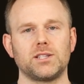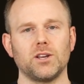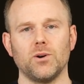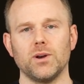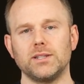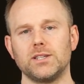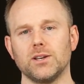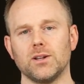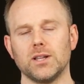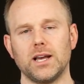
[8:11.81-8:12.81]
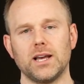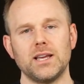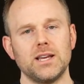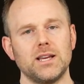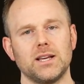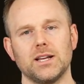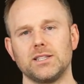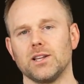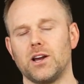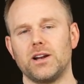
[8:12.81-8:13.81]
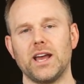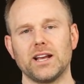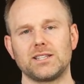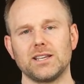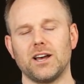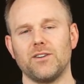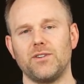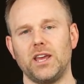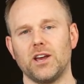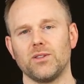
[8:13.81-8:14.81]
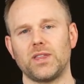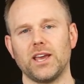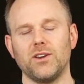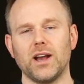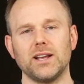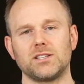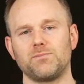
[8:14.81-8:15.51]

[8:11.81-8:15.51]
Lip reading: So until our next video, thank you guys.